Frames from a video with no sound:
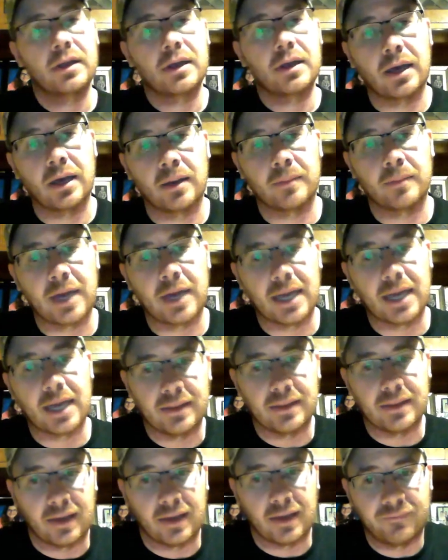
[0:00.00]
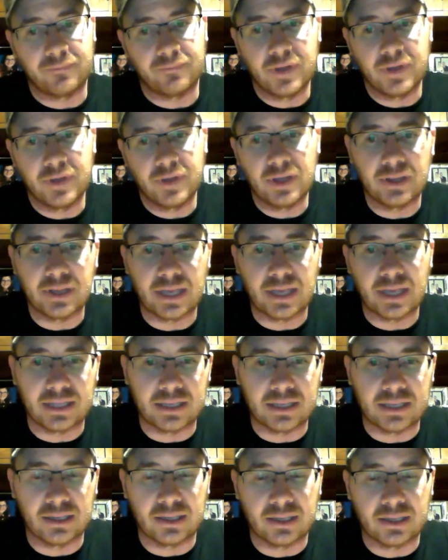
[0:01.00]
I feel like
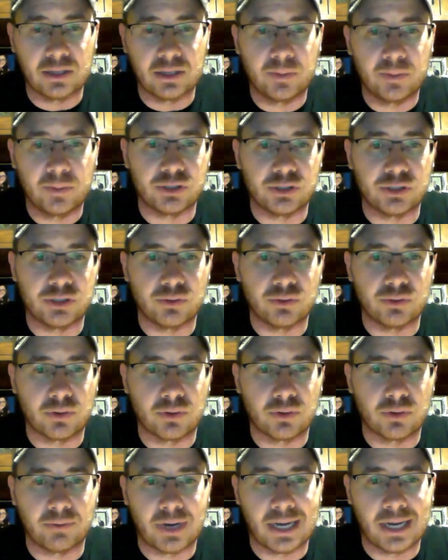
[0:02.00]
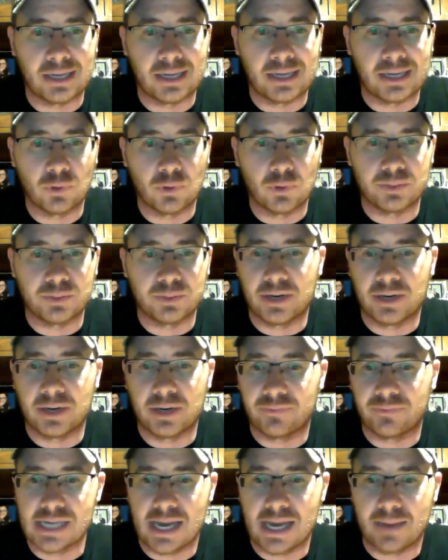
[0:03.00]
a little bit shorter rod works better for
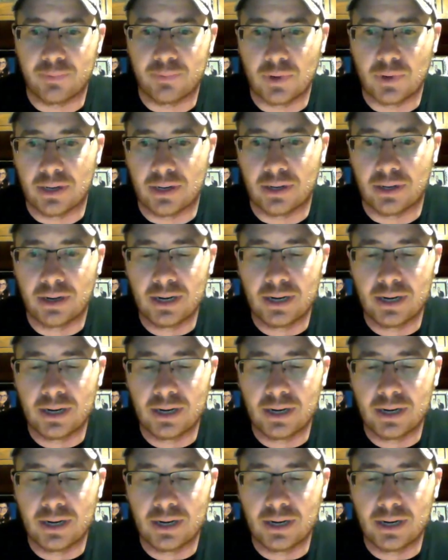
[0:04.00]
topwater,